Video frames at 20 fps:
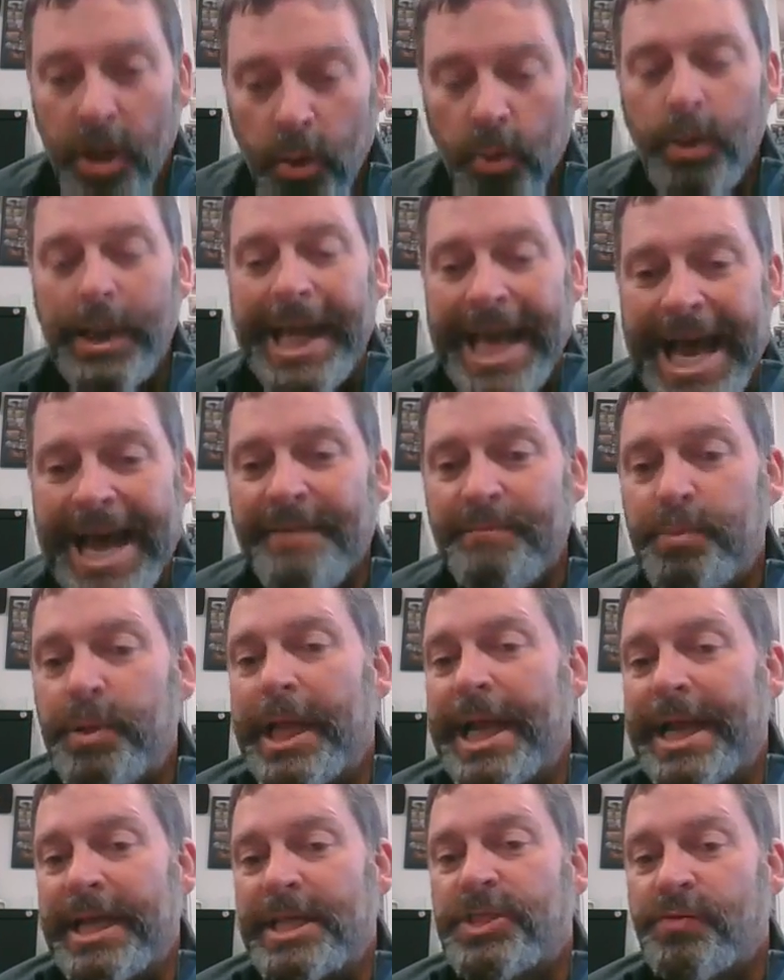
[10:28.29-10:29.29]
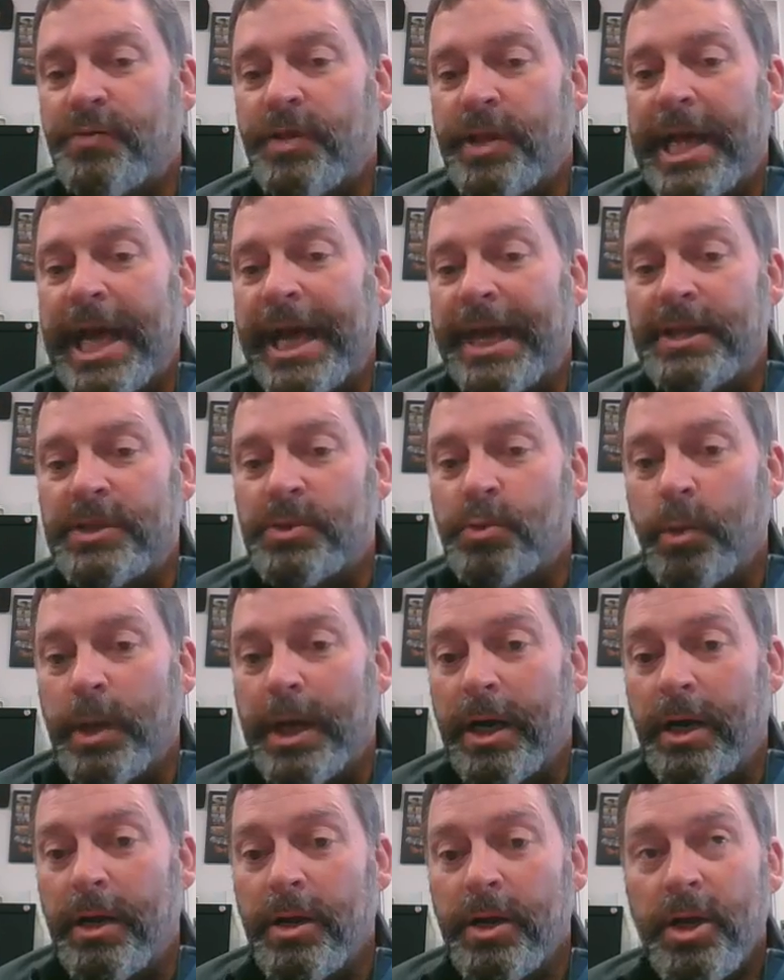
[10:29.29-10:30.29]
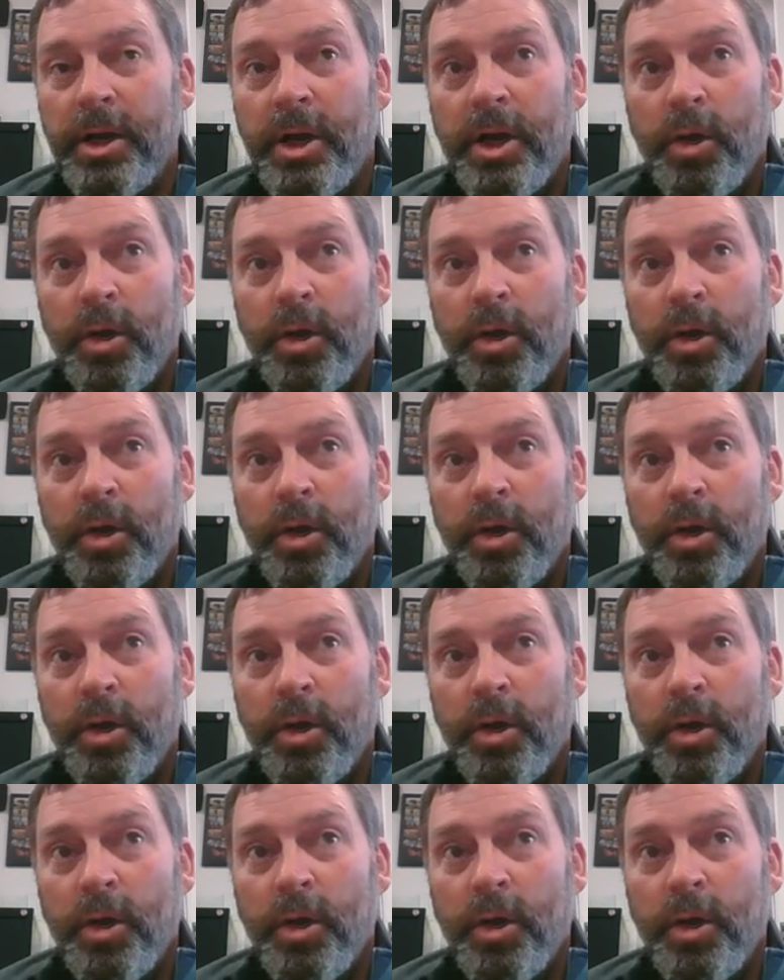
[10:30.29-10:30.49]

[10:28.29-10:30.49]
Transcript: we have plans for that as well.